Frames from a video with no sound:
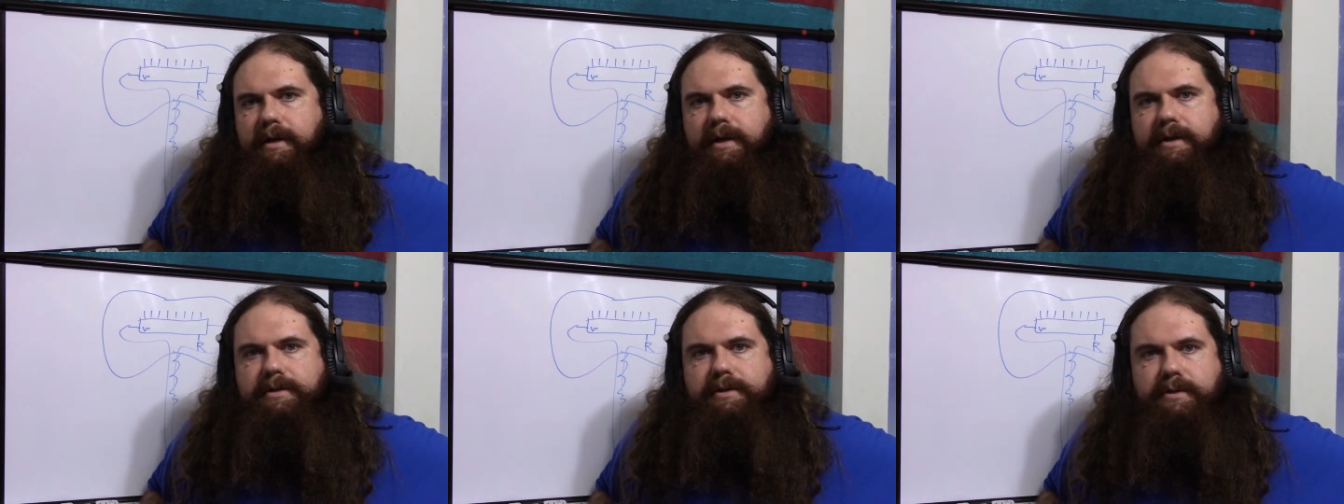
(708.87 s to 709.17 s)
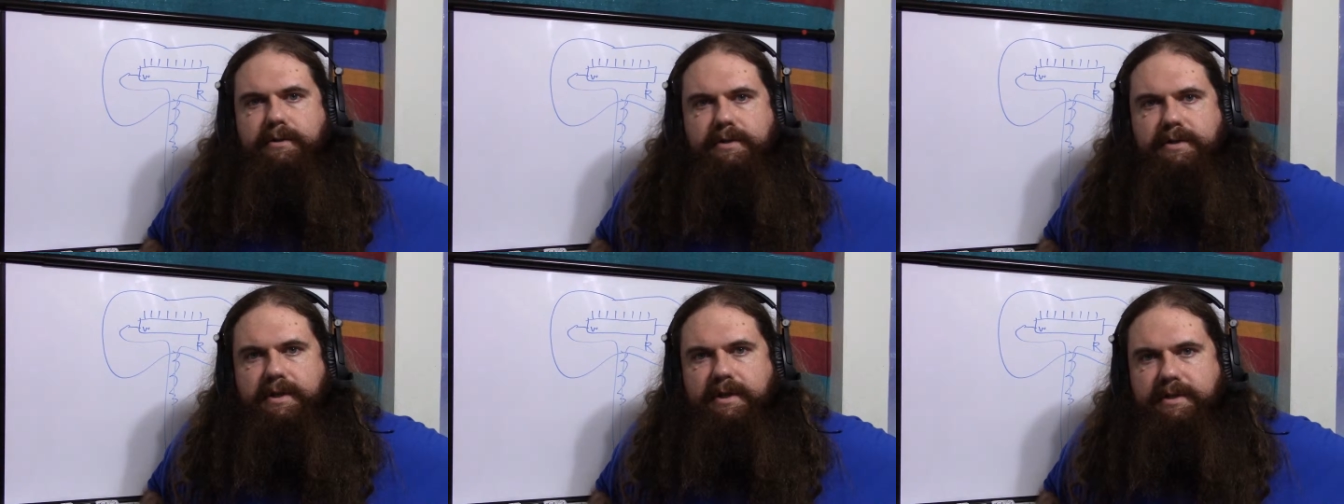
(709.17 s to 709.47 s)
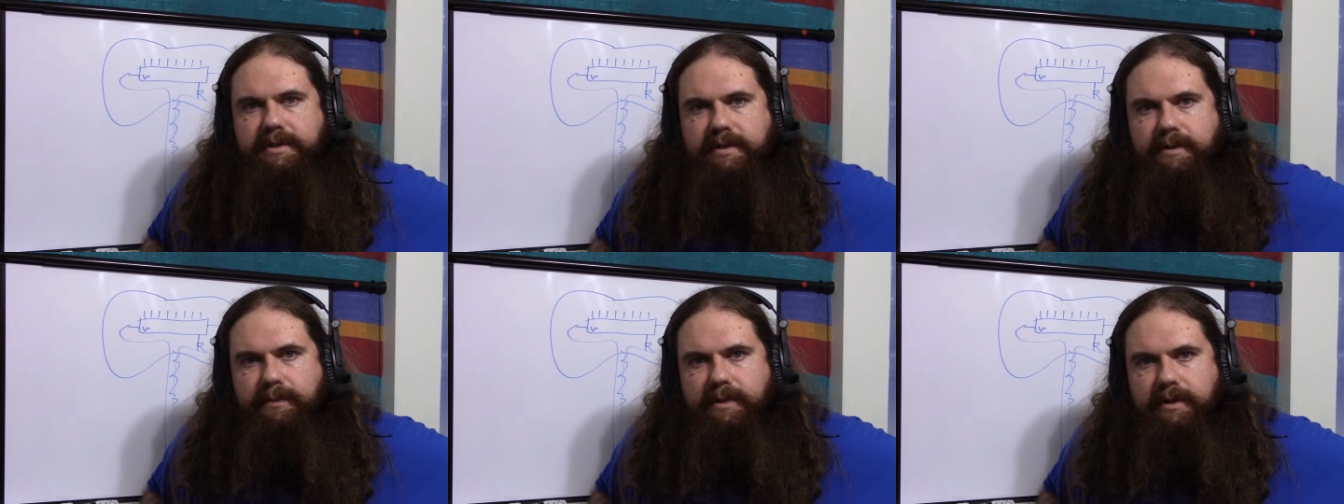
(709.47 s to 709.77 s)
It's used in
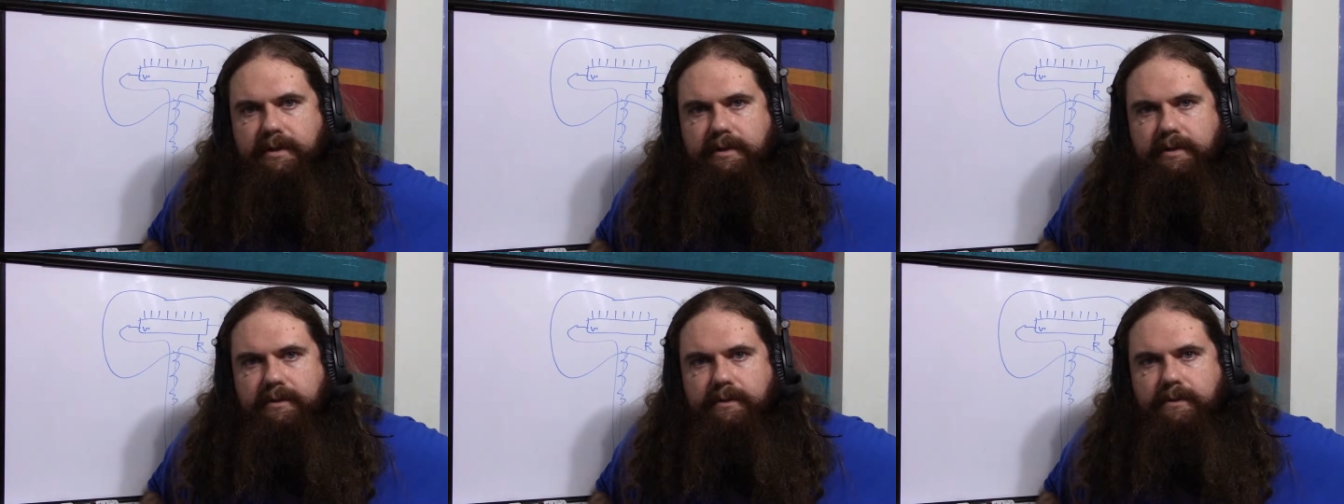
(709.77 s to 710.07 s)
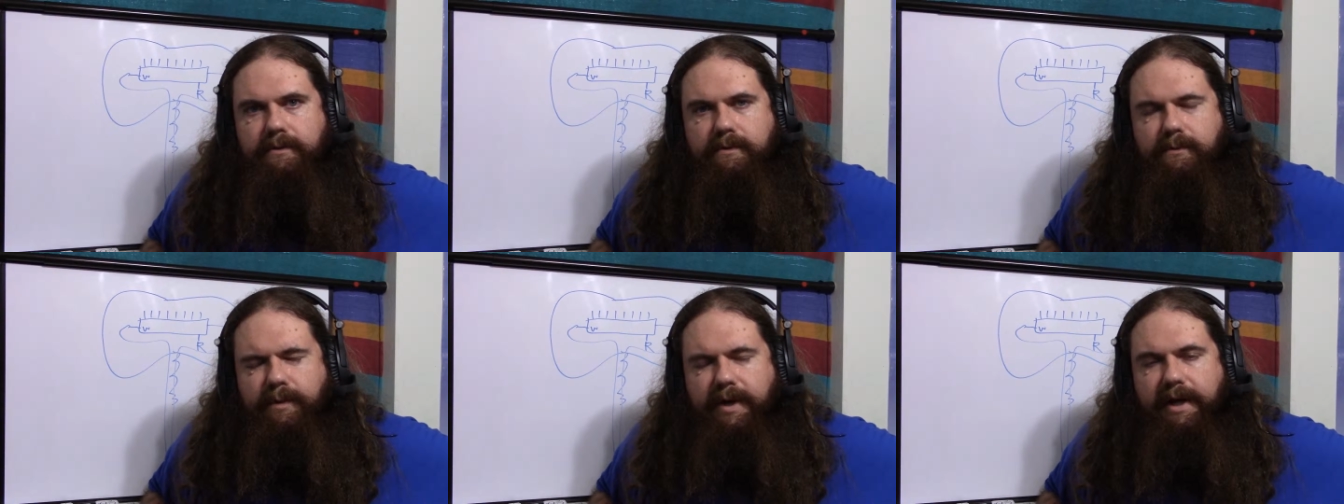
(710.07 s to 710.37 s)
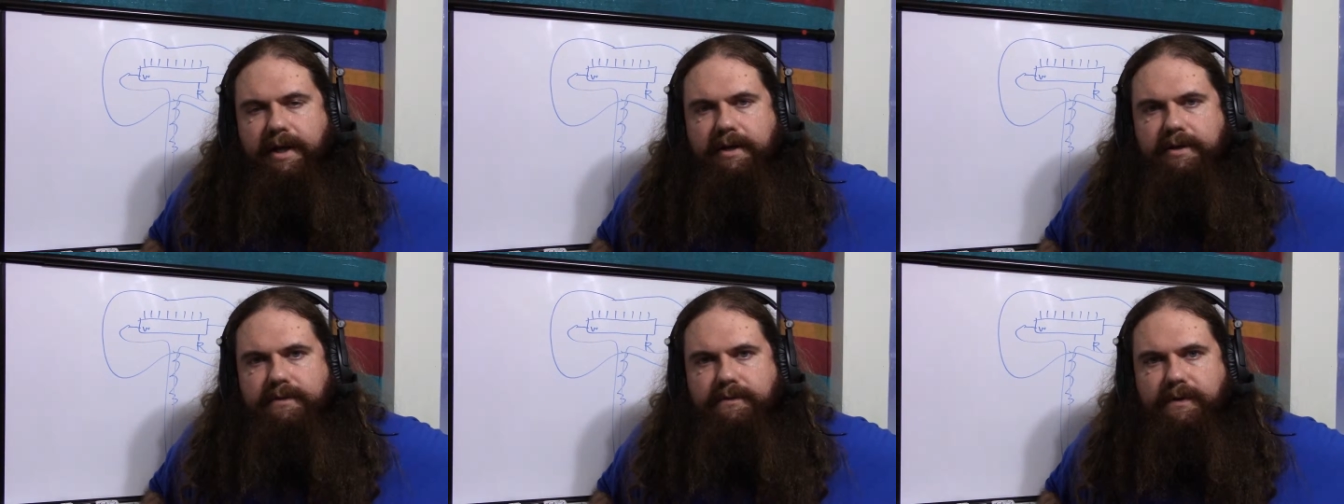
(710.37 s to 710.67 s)
similar
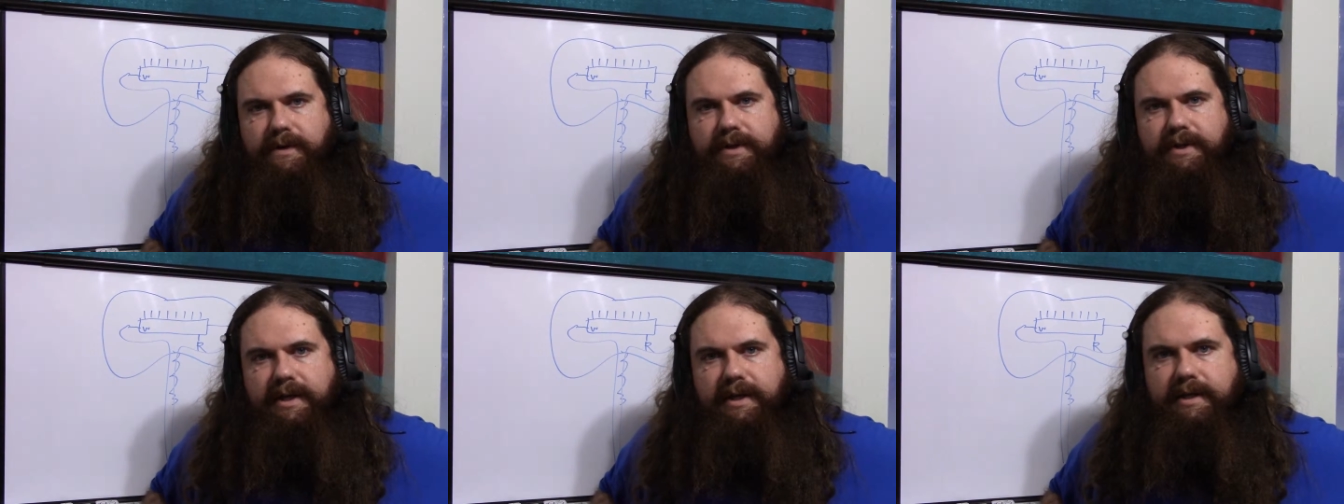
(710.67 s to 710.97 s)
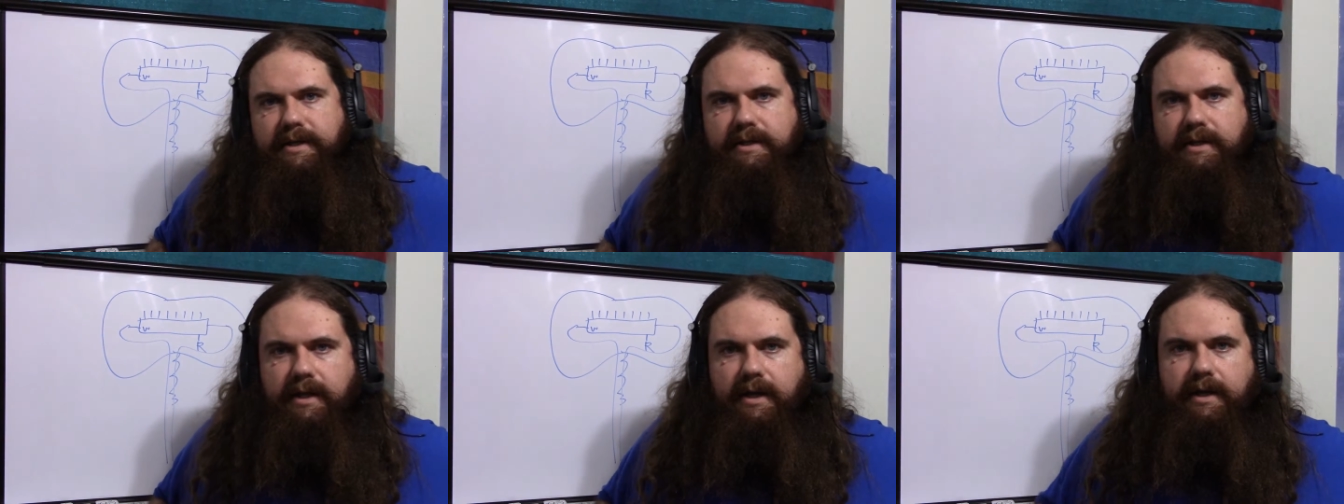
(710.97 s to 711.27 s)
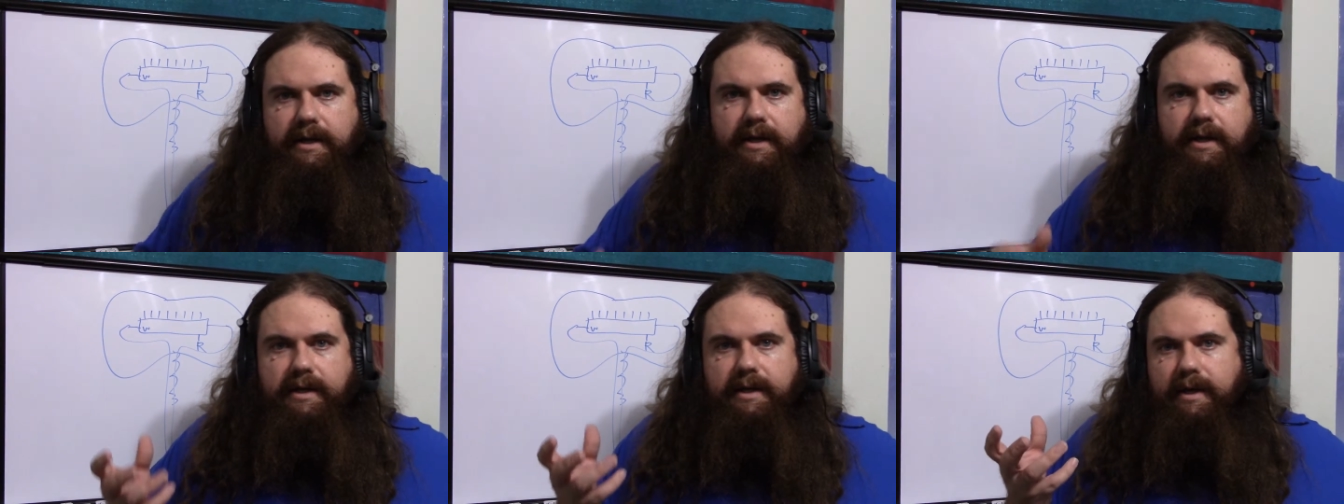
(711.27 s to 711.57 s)
ways for things
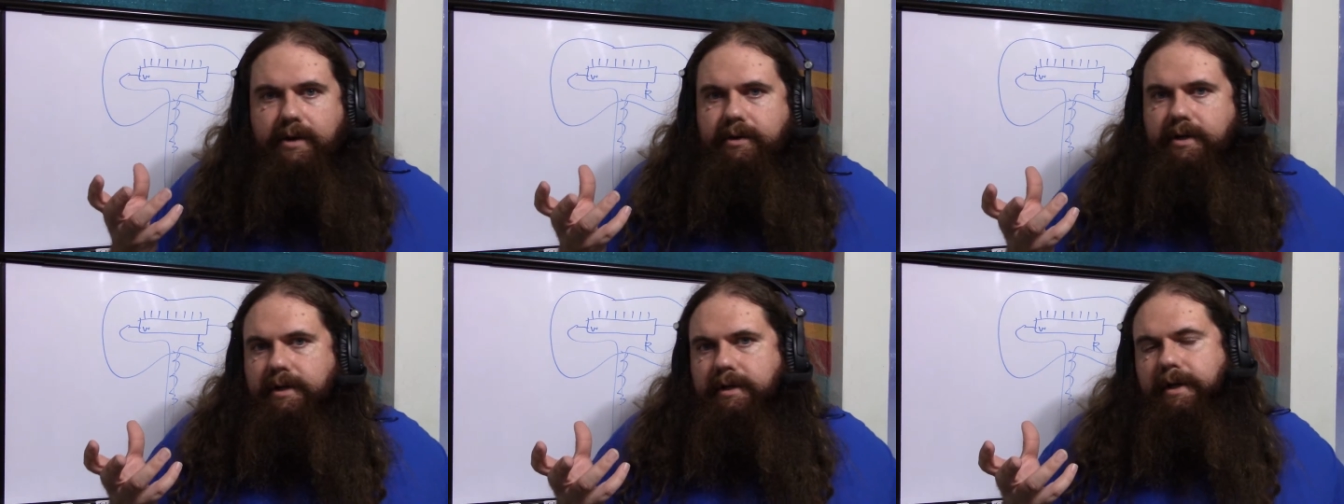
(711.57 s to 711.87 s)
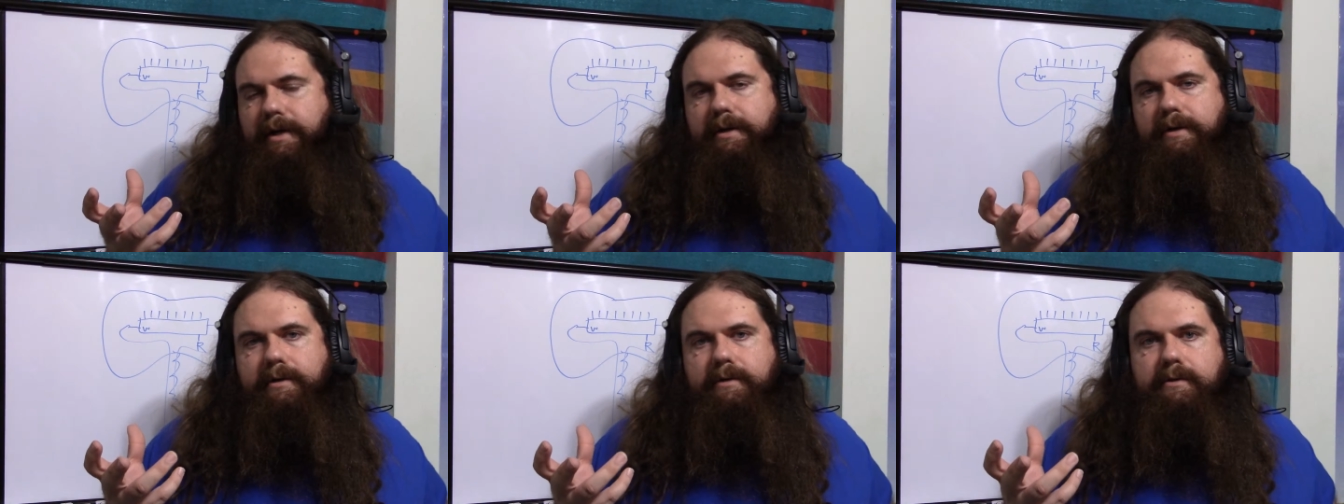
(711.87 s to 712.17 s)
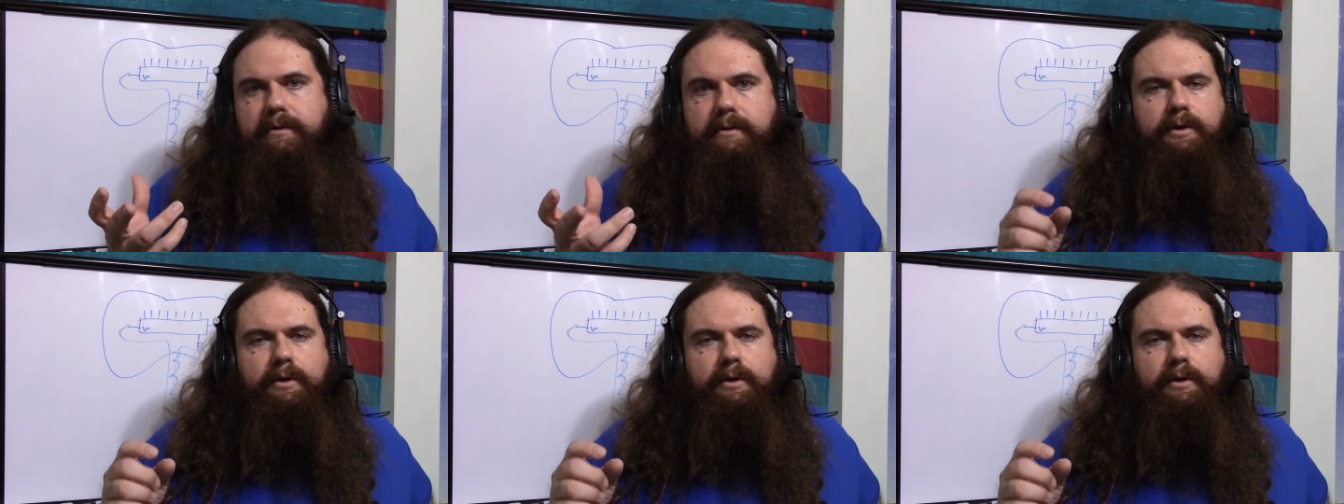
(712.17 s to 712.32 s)
like a calculator.